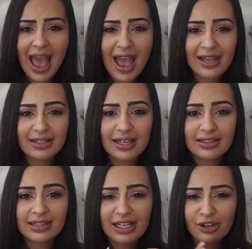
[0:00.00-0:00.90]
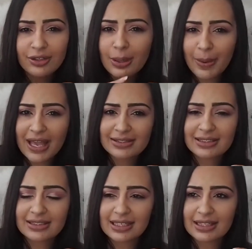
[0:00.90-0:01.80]
and they don't compare to
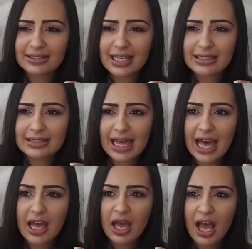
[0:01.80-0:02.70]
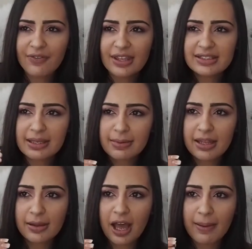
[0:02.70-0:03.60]
this in the sense that I feel like some
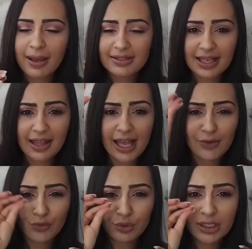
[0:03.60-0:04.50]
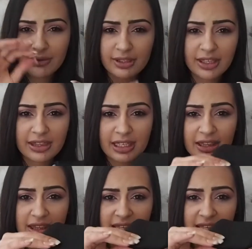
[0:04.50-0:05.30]
other eye masks are like really, really thin.